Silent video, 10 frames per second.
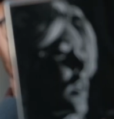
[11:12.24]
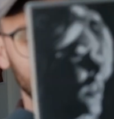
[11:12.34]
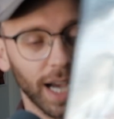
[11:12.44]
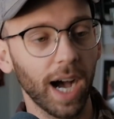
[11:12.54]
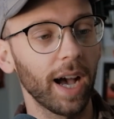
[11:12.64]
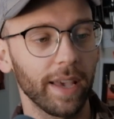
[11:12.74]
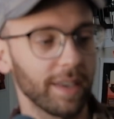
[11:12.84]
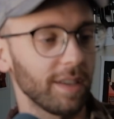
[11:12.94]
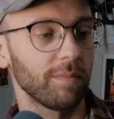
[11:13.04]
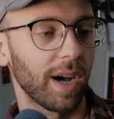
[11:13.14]
guy
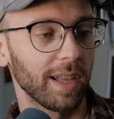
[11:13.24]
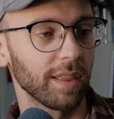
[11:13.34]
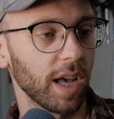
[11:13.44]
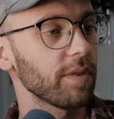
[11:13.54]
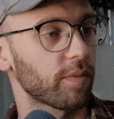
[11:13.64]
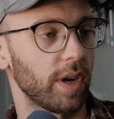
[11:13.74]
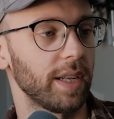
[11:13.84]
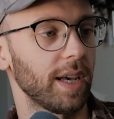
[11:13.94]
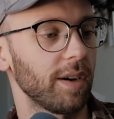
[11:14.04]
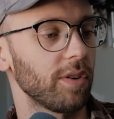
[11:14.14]
in my life right
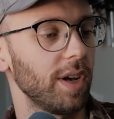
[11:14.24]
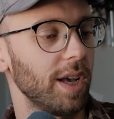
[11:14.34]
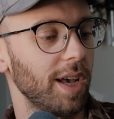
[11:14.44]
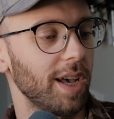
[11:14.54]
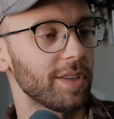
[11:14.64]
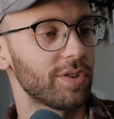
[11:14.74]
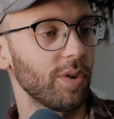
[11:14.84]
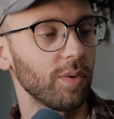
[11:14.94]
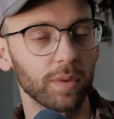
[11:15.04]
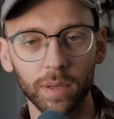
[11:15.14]
now.
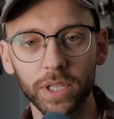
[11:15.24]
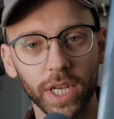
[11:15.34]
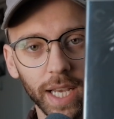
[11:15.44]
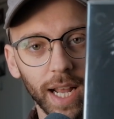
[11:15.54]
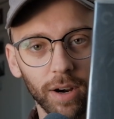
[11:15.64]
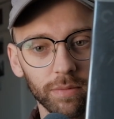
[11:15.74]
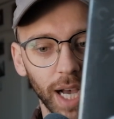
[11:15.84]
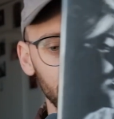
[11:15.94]
So let me check it out. I